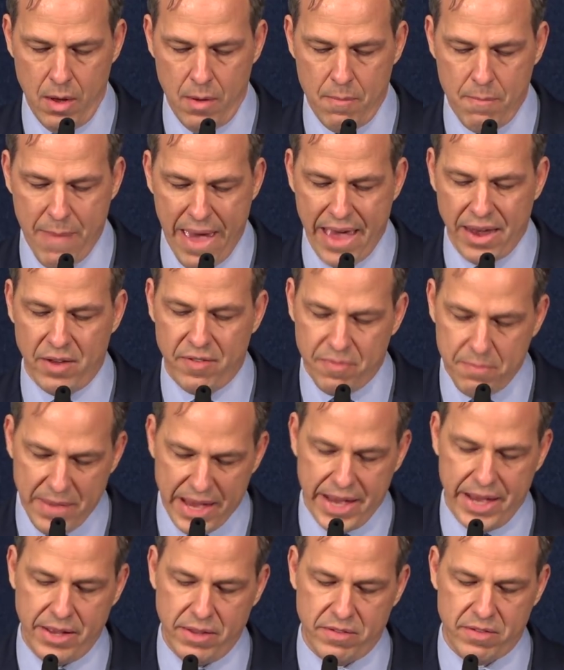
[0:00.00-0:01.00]
Men of
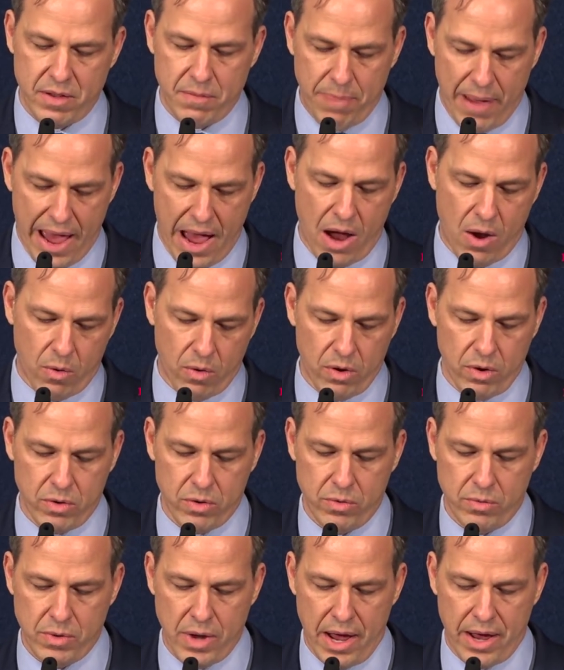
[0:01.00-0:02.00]
means and power
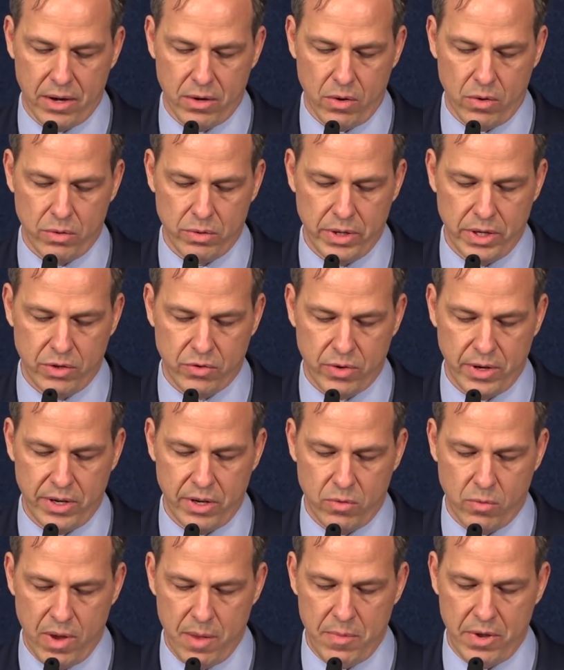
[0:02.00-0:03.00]
who not only
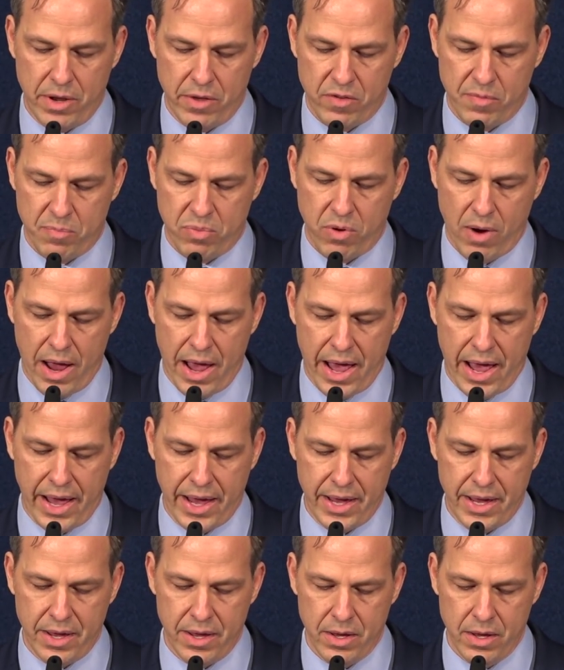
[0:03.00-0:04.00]
treated women as
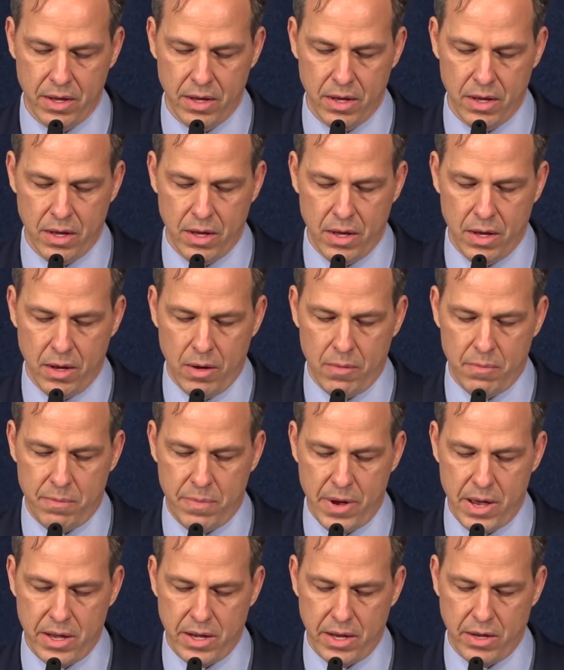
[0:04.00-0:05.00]
prey,
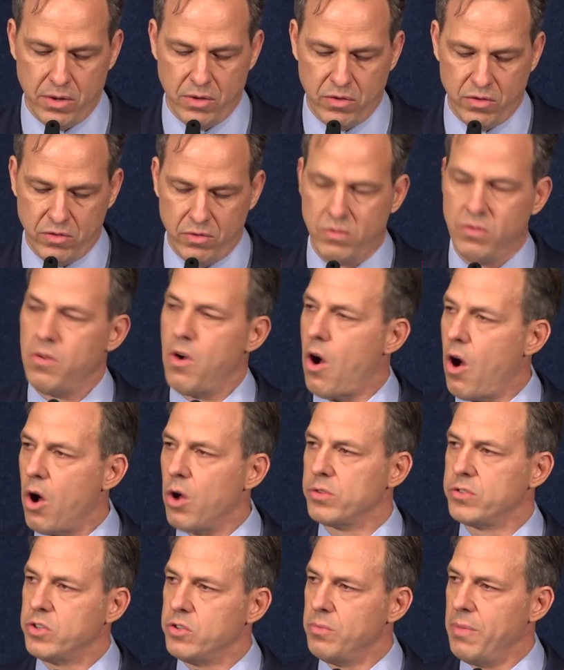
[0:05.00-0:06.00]
but in
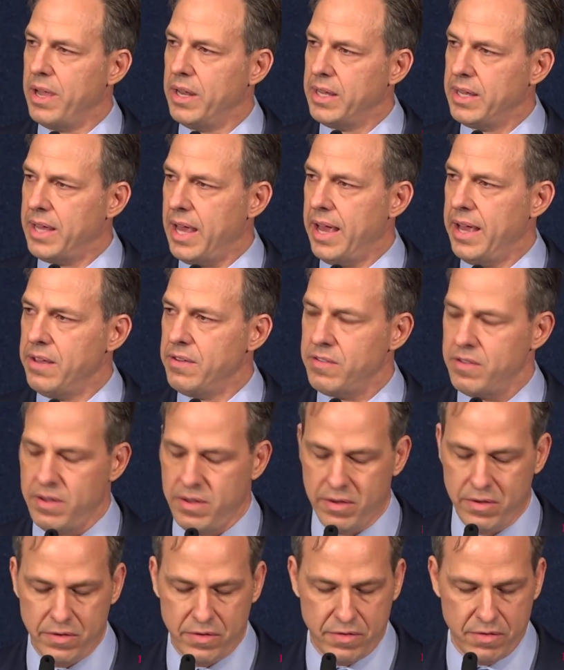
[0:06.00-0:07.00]
all too many
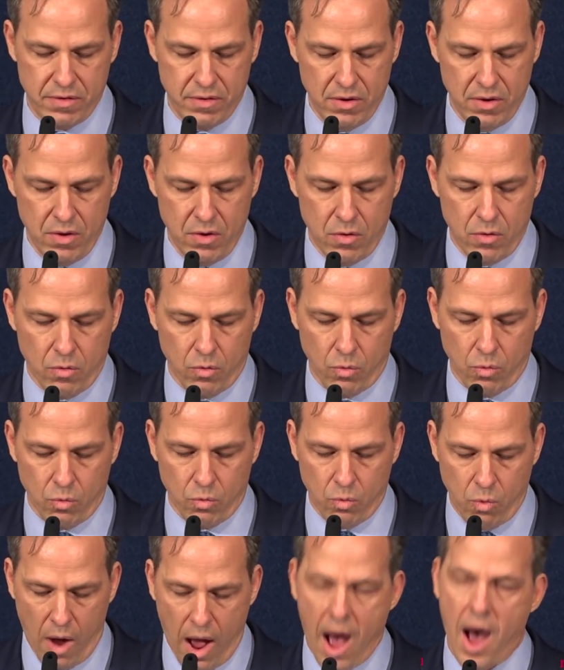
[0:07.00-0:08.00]
cases,
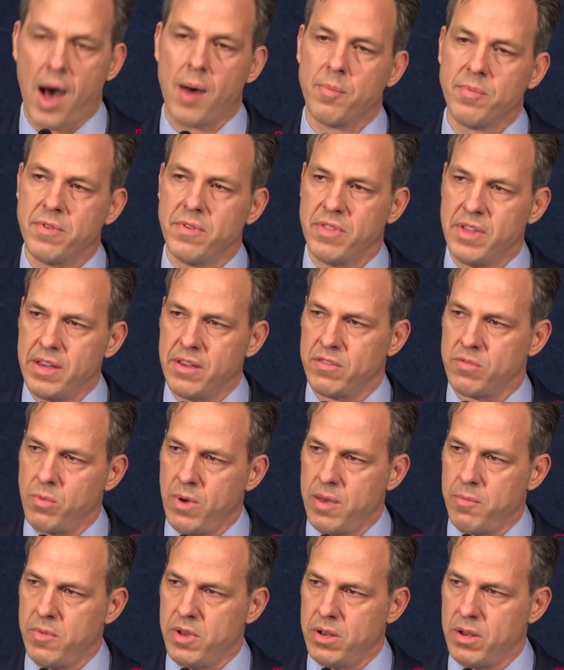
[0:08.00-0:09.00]
robbed these
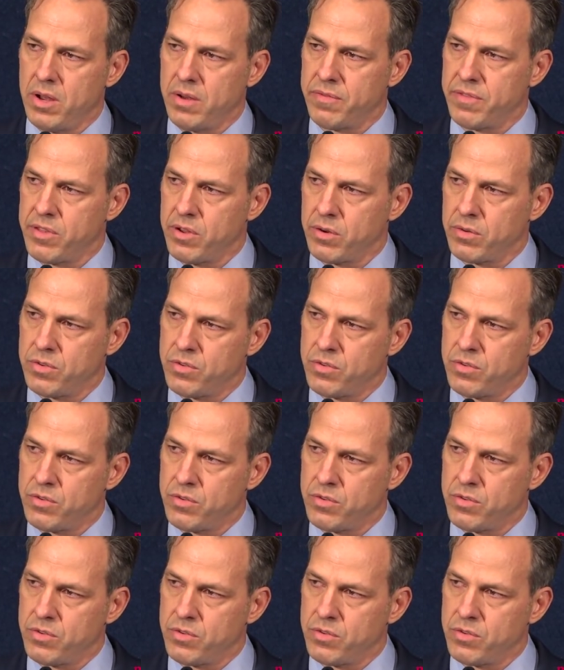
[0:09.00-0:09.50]
women of their